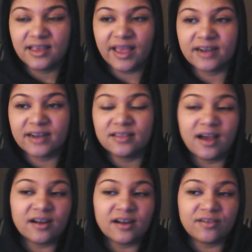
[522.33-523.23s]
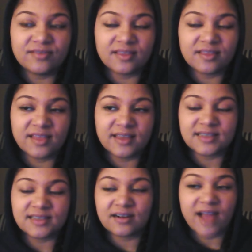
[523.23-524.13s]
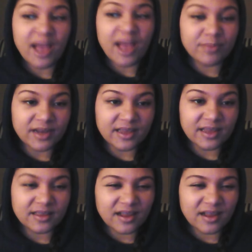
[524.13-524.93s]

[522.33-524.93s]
And a lot of the things that are happening,